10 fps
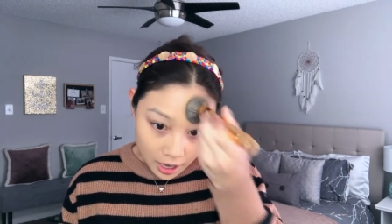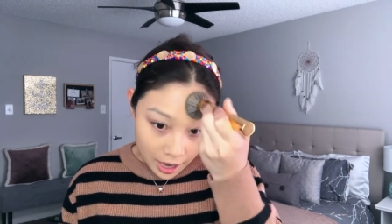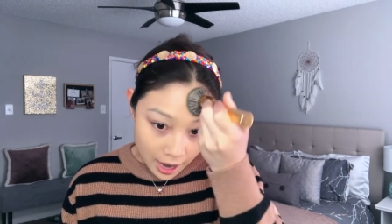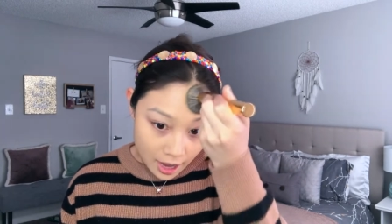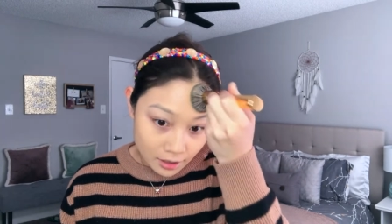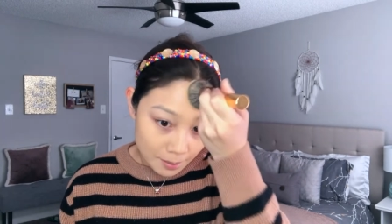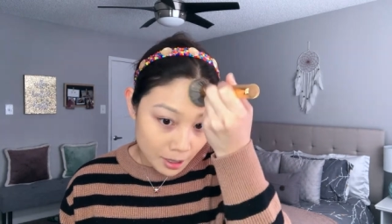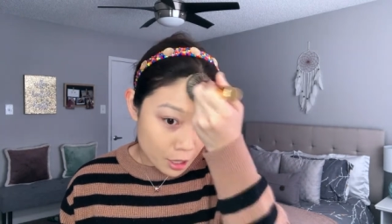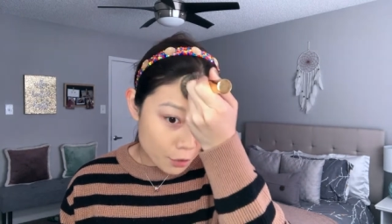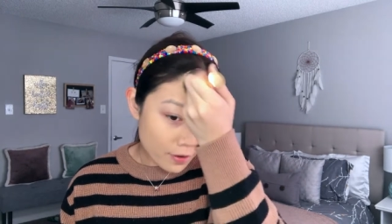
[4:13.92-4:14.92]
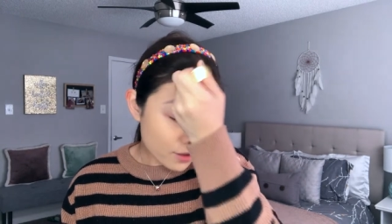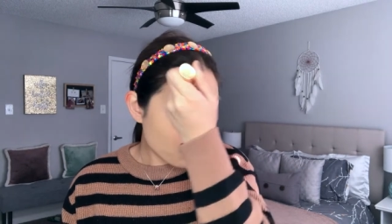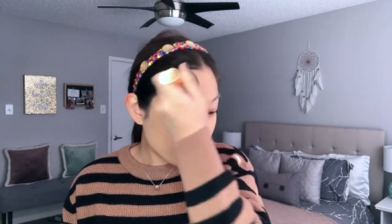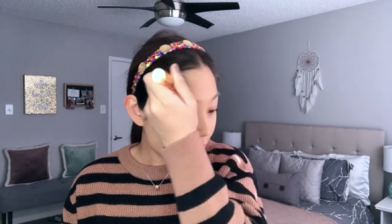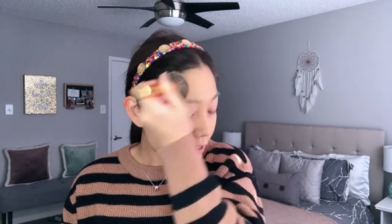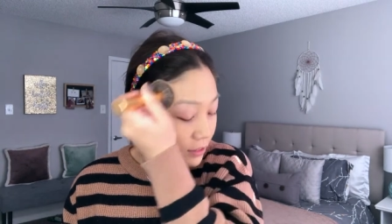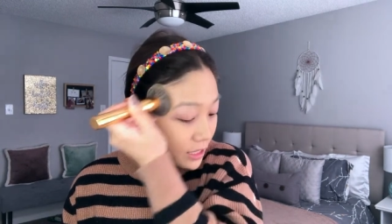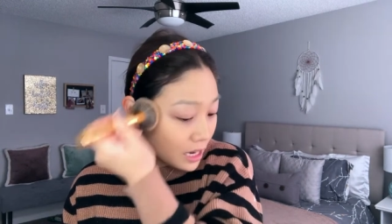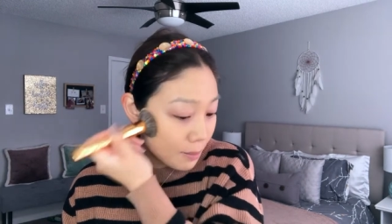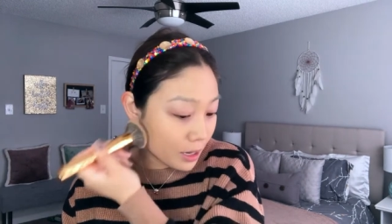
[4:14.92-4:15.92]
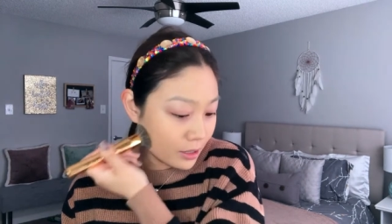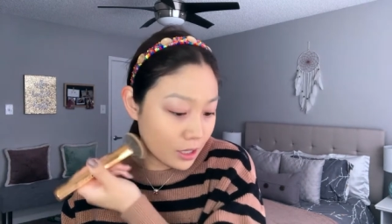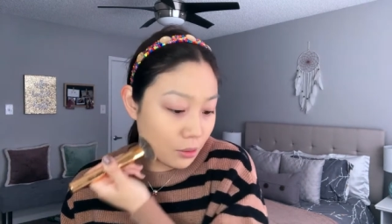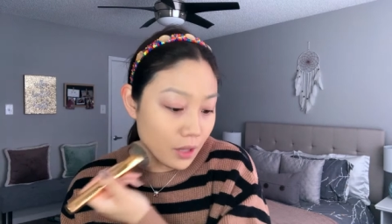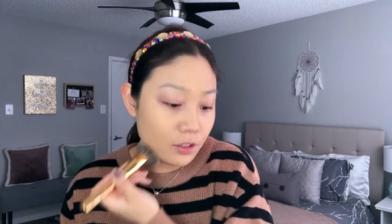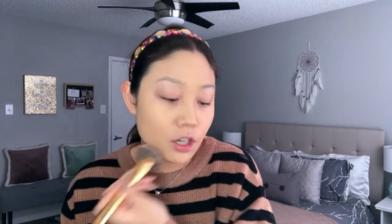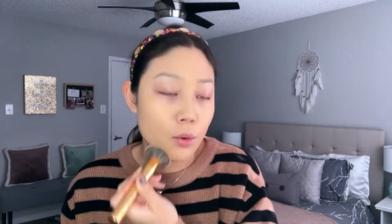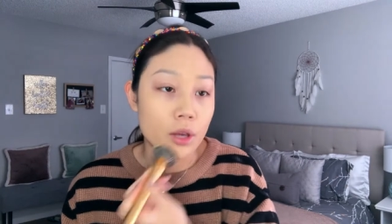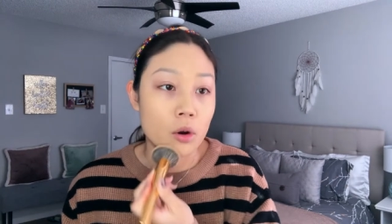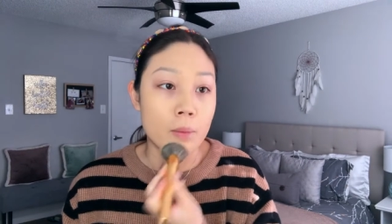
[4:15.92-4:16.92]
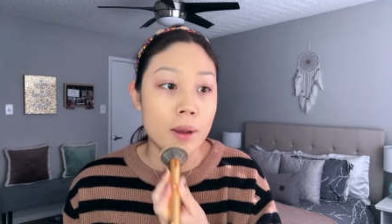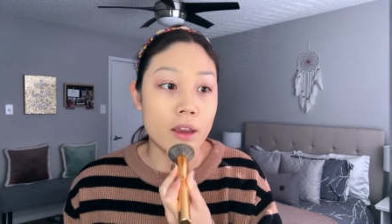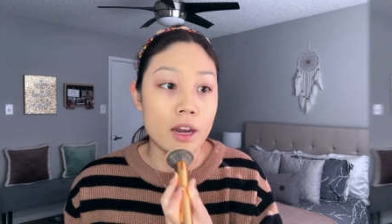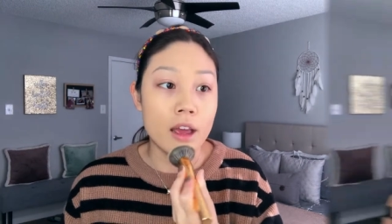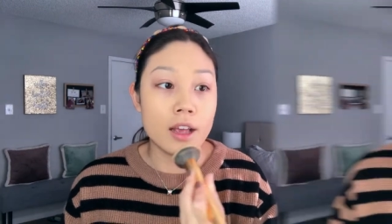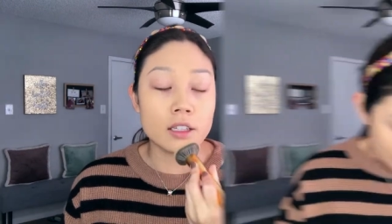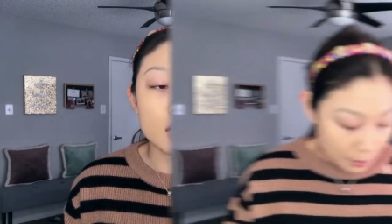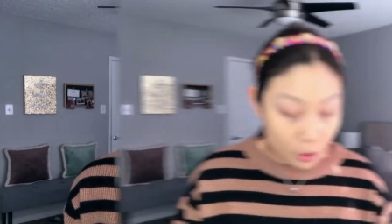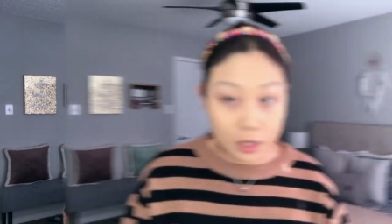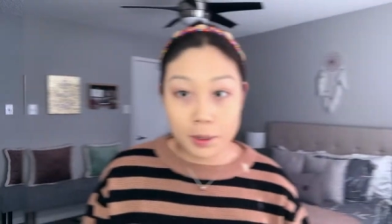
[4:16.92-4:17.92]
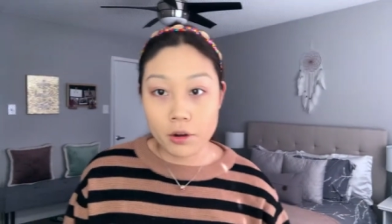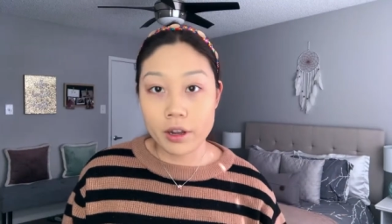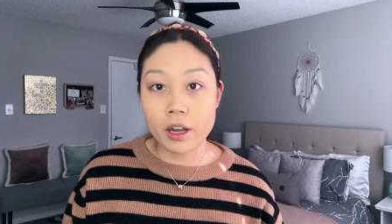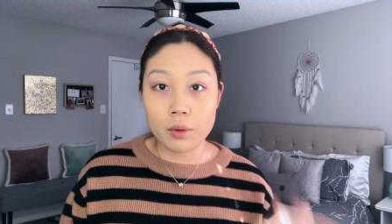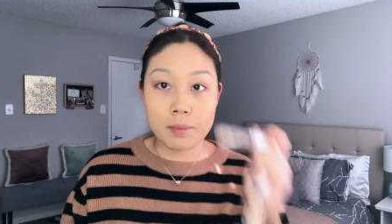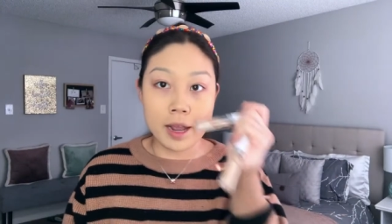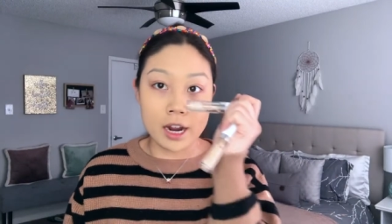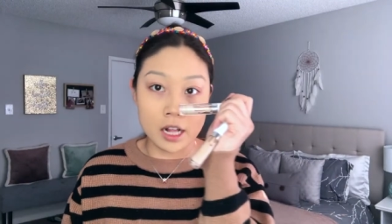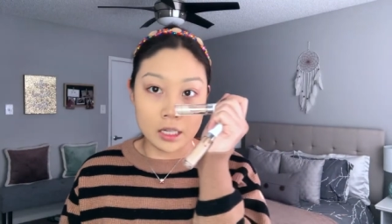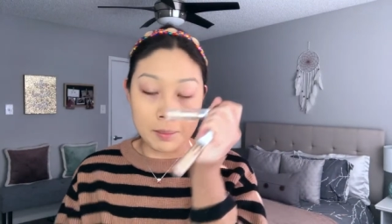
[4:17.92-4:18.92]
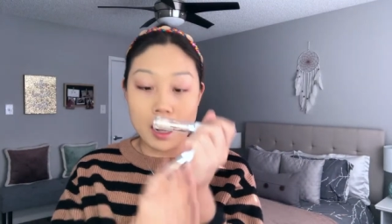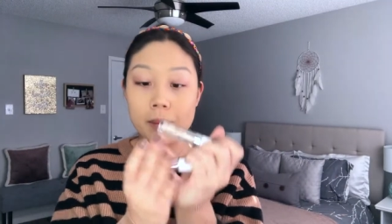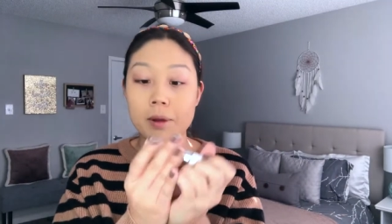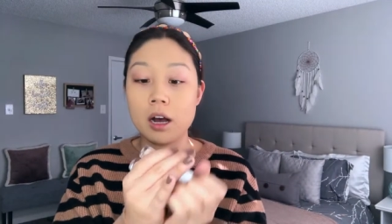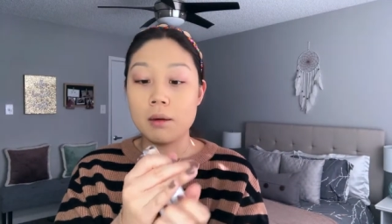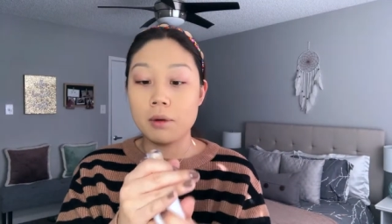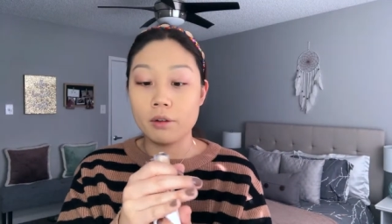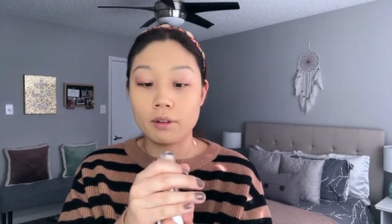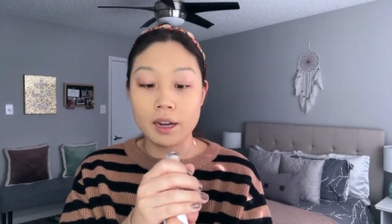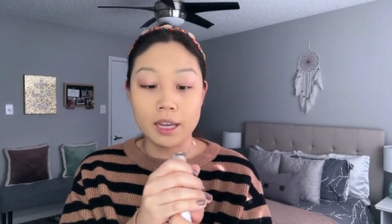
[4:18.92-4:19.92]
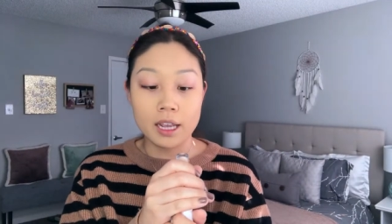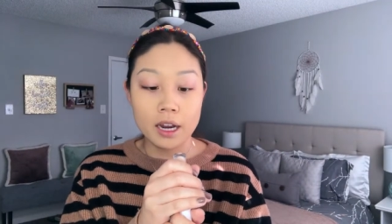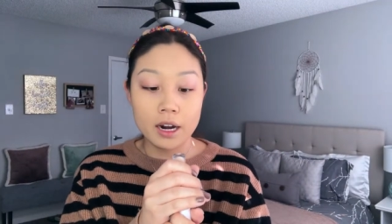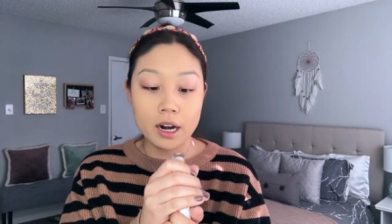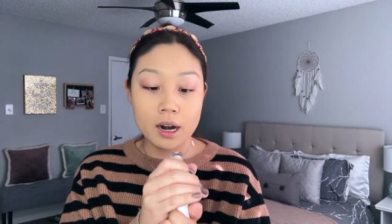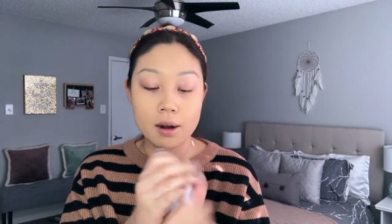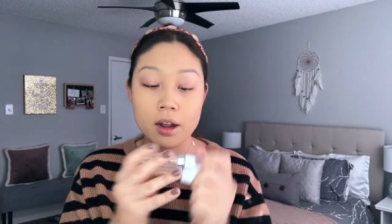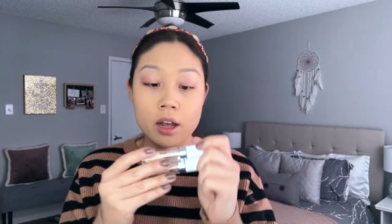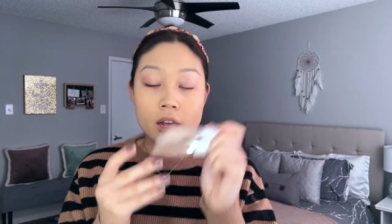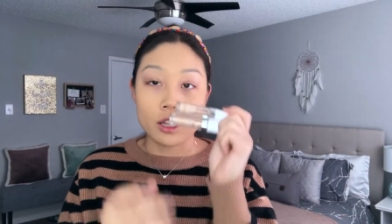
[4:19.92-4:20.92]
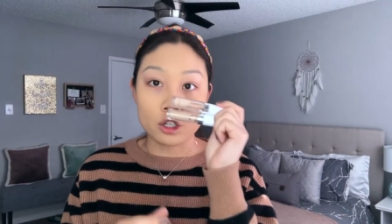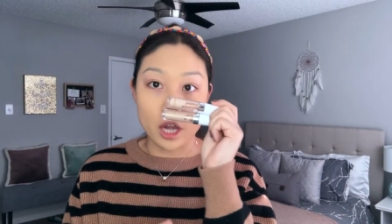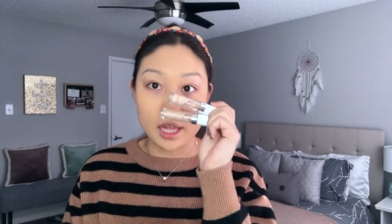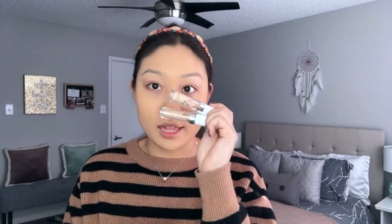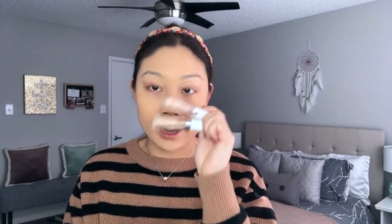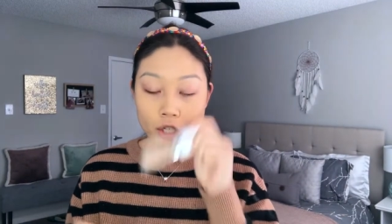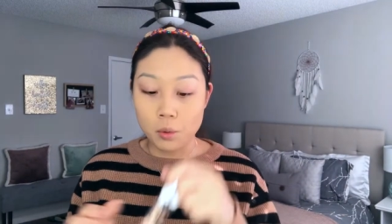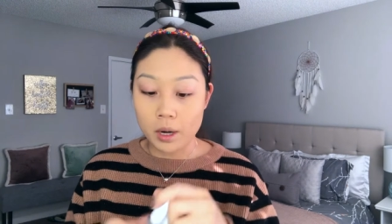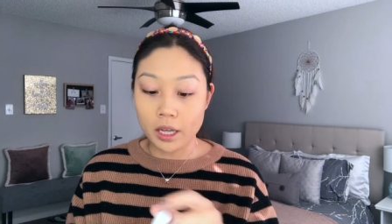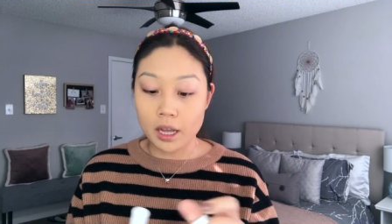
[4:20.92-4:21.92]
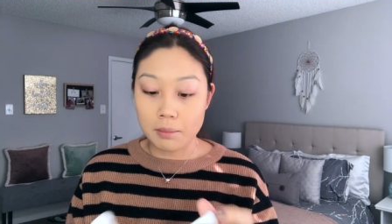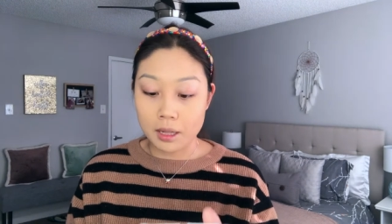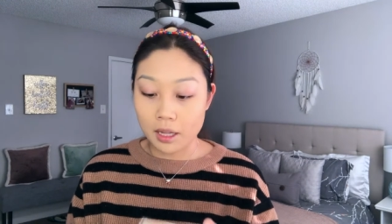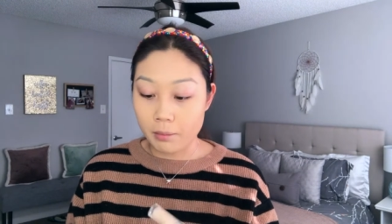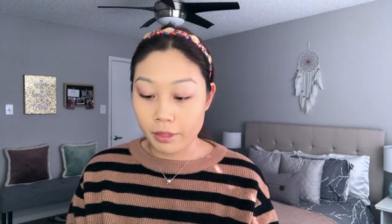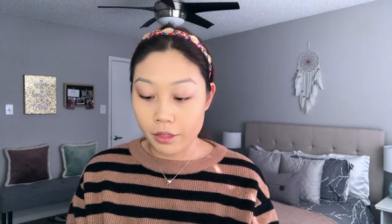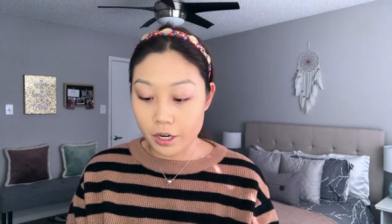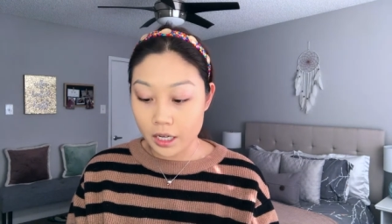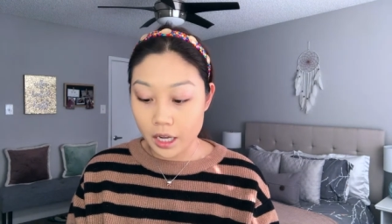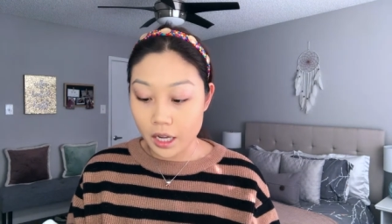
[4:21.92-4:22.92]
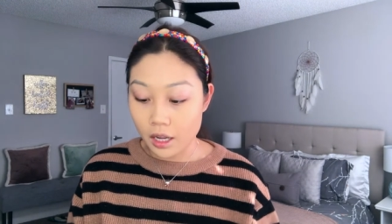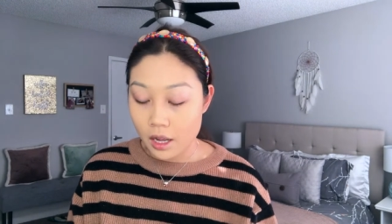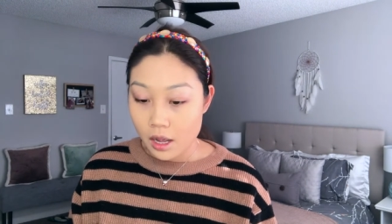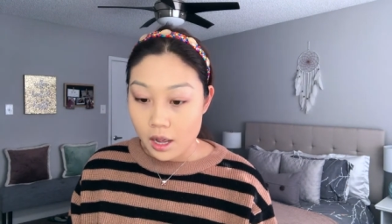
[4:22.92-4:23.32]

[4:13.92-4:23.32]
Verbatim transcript: And let me know if any of you guys have seen it because I would love to know what your opinion is. I'm going to be going in with my ColourPop combo right here, the shade light 20 and medium 30.